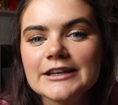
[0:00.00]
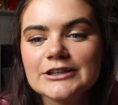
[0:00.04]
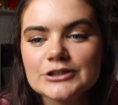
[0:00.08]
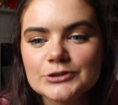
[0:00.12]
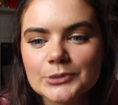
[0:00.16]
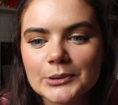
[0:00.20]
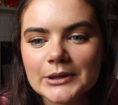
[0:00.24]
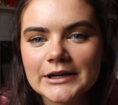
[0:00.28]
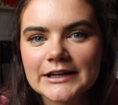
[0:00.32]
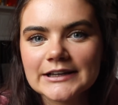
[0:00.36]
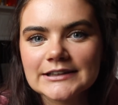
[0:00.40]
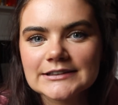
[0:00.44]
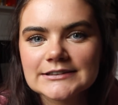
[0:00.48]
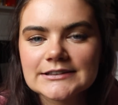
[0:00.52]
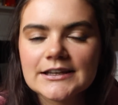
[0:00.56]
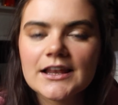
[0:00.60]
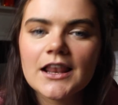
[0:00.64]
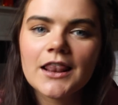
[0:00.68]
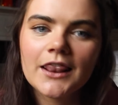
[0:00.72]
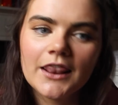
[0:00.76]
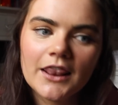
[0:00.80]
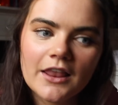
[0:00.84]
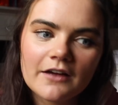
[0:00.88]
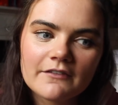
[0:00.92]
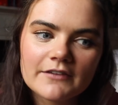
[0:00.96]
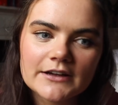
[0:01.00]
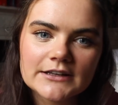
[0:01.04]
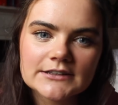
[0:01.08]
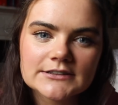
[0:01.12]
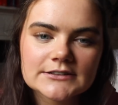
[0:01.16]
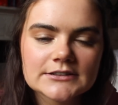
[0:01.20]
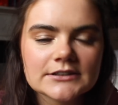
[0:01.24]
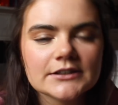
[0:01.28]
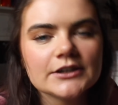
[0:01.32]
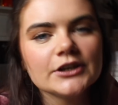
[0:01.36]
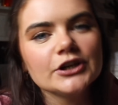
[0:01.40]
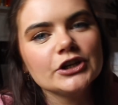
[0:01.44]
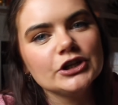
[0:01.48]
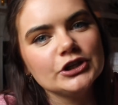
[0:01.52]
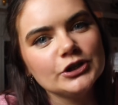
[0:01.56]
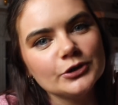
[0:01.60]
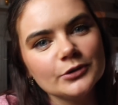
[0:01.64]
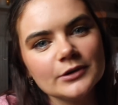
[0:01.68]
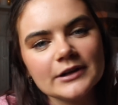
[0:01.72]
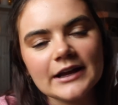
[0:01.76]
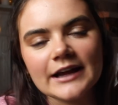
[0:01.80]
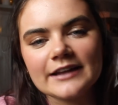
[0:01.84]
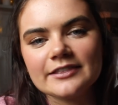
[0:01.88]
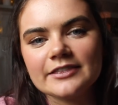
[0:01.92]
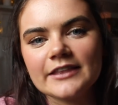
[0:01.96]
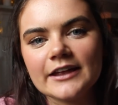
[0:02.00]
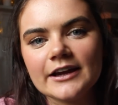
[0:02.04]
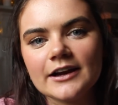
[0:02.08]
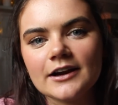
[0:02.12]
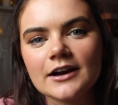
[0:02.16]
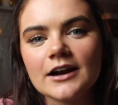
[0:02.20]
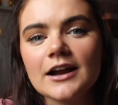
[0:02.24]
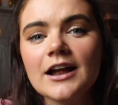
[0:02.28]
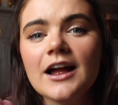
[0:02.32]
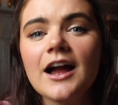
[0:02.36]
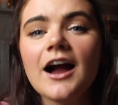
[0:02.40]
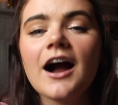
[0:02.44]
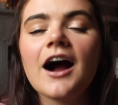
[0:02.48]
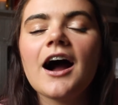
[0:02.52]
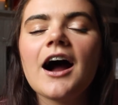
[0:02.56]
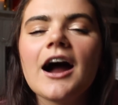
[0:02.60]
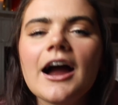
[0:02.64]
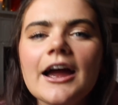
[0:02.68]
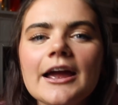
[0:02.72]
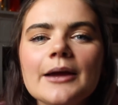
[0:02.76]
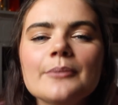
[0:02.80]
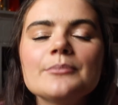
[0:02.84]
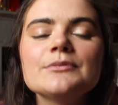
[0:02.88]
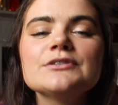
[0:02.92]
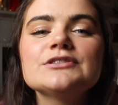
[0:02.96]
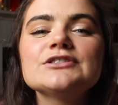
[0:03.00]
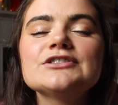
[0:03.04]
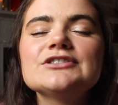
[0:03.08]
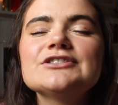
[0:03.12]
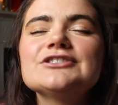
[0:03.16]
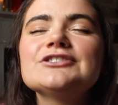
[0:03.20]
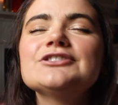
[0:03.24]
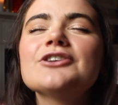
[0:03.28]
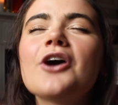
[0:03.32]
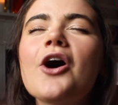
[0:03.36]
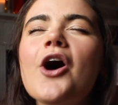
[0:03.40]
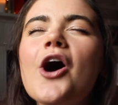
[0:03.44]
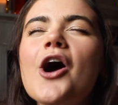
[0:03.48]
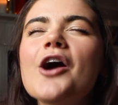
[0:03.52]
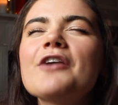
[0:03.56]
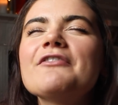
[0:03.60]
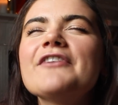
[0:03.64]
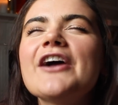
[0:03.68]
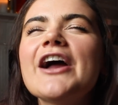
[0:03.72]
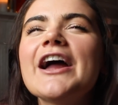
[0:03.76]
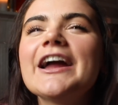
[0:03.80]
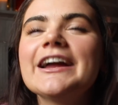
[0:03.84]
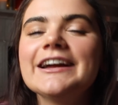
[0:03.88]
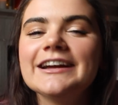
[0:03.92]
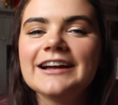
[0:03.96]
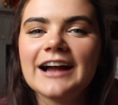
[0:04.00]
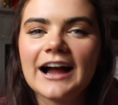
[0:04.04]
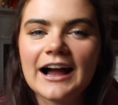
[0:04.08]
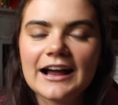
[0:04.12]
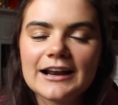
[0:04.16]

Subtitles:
Enjoy it, love it, you'll get there. I am starving!